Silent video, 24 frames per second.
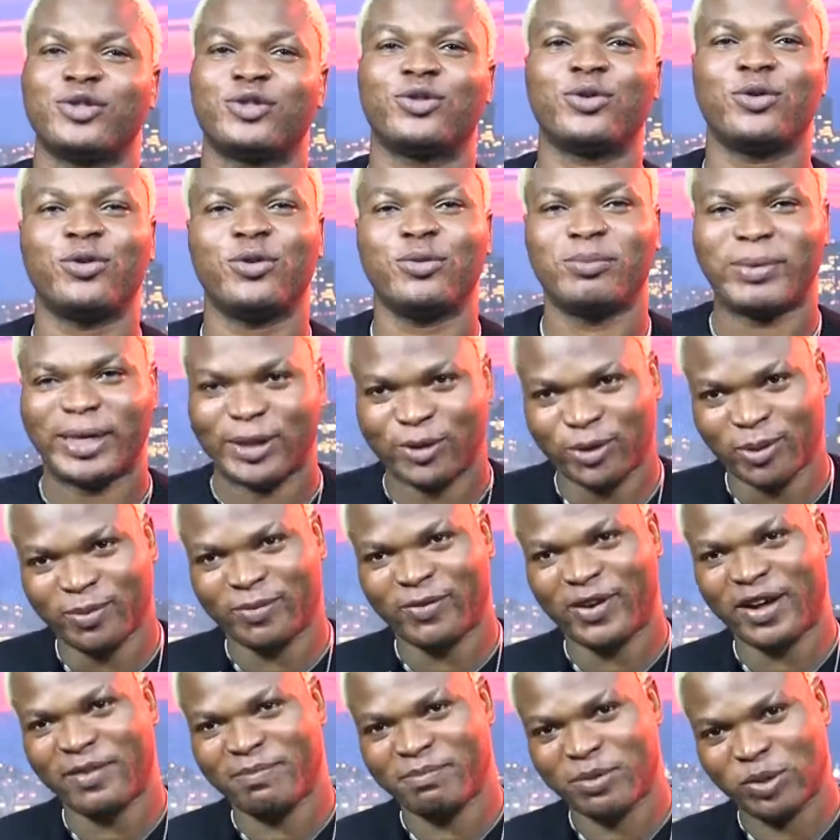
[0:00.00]
So my top
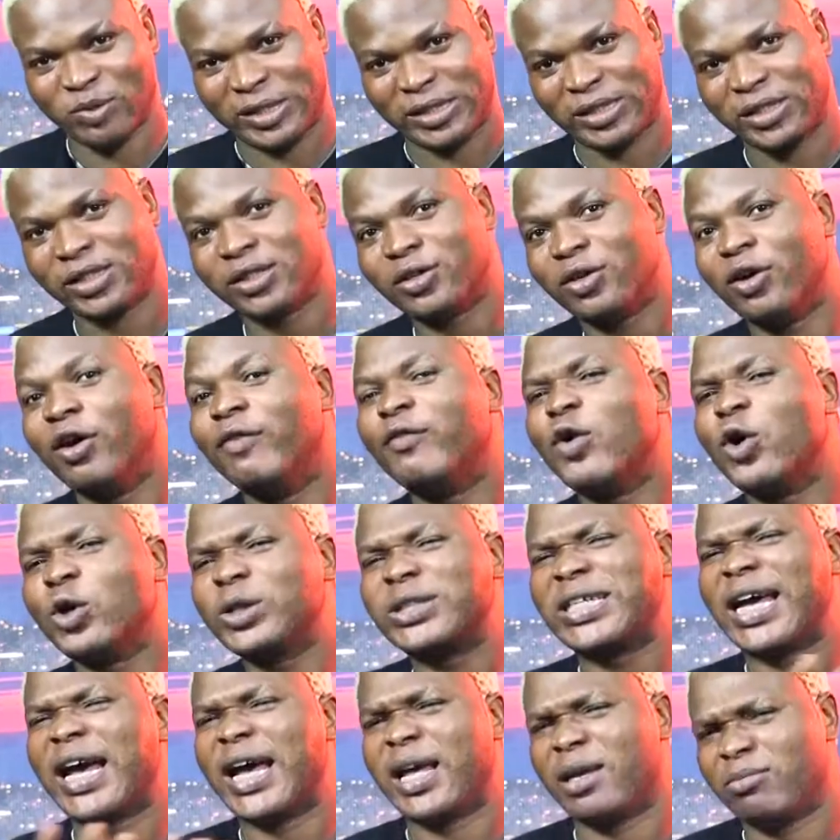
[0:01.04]
five music of all
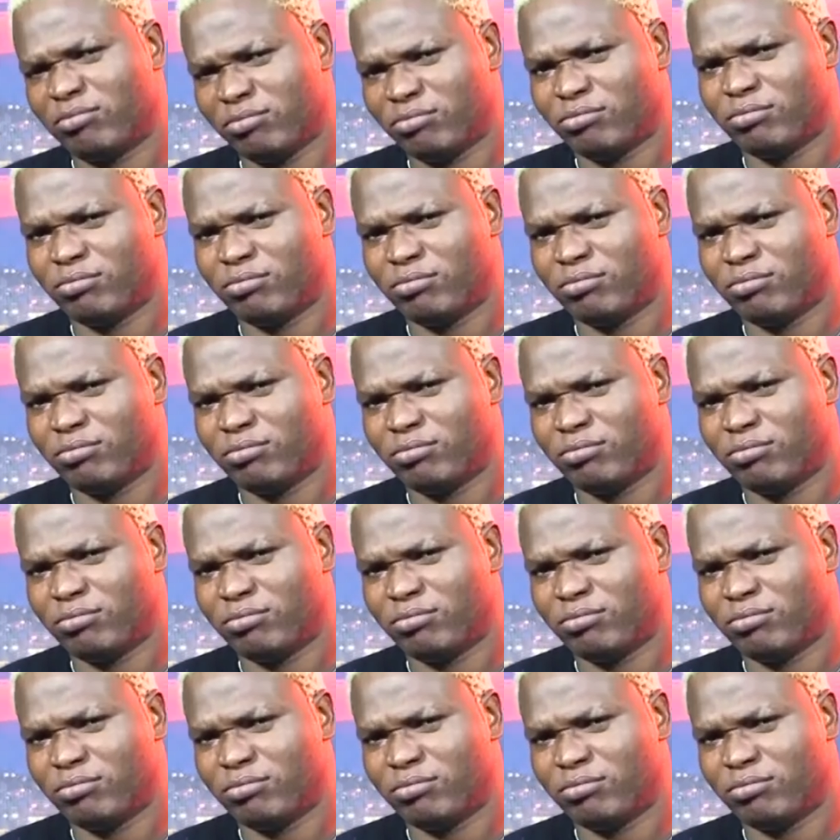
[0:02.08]
time,